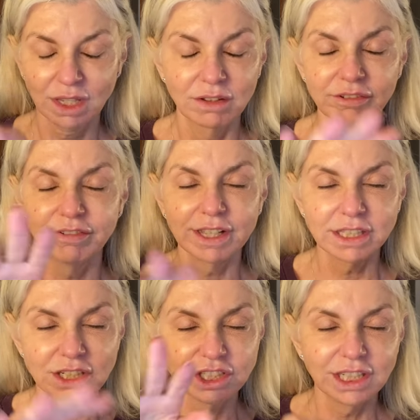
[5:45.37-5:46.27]

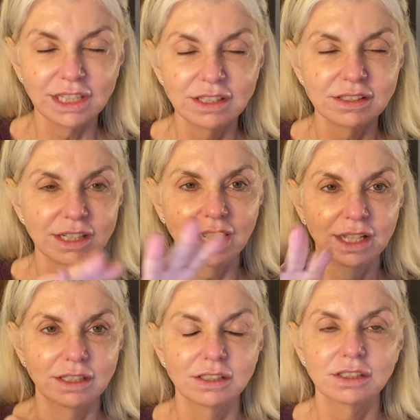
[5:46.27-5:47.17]
feta cheese
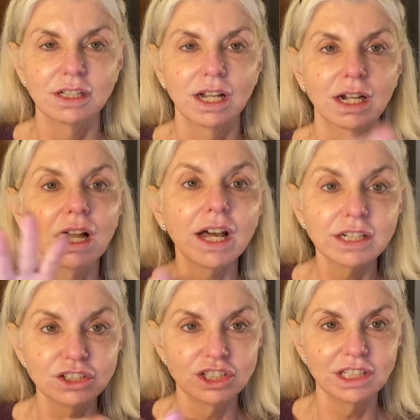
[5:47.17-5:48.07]
and uh,
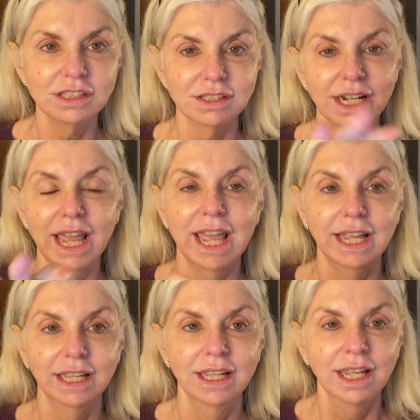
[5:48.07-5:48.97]
cottage cheese and
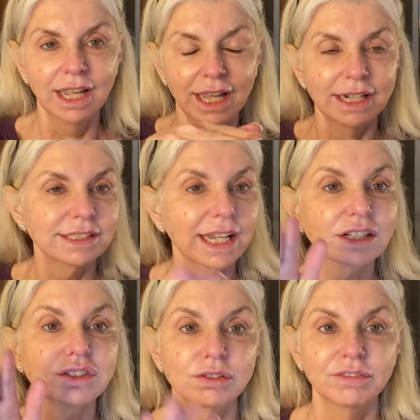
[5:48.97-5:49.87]
egg. And it's like a
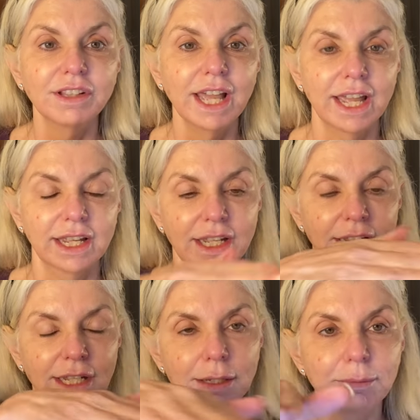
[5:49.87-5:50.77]
souffle
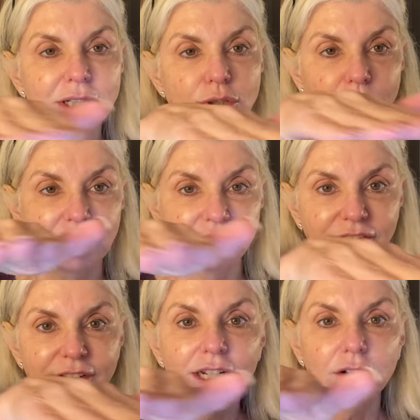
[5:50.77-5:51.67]
in between
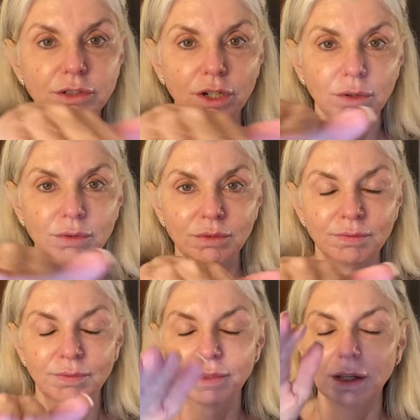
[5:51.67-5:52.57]
phyllo dough.
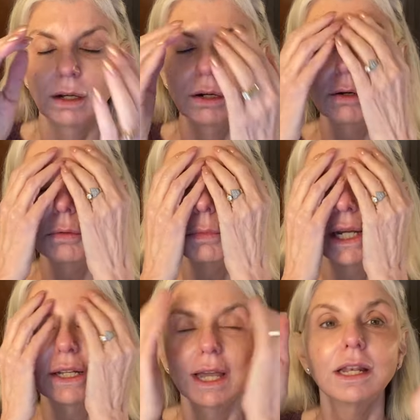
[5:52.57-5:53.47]
Oh
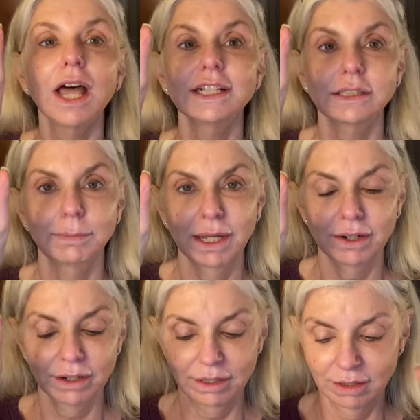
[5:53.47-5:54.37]
my, and lots of
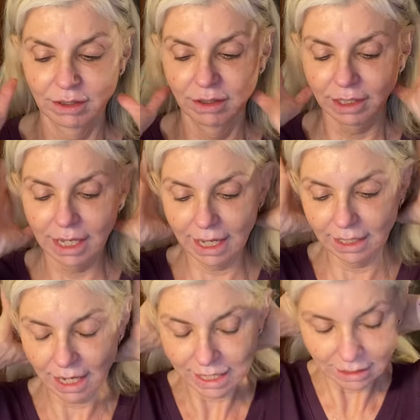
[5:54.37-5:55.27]
butter.
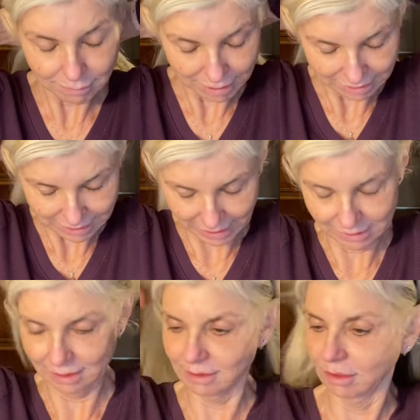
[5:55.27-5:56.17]
Okay, I didn't make that
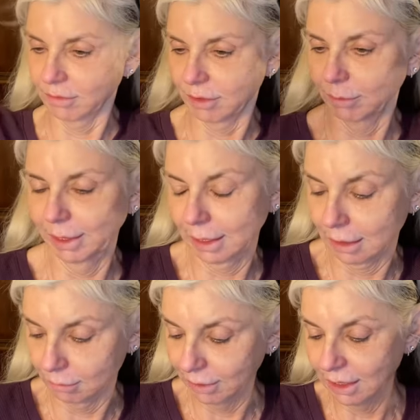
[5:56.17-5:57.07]
this over the
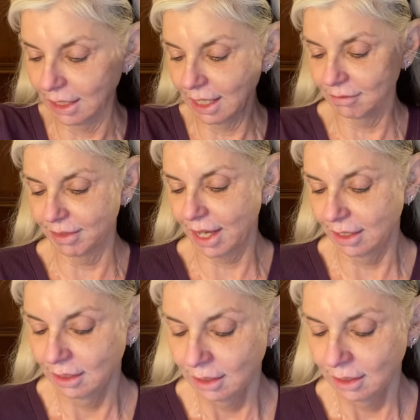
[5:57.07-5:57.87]
weekend. We didn't have that,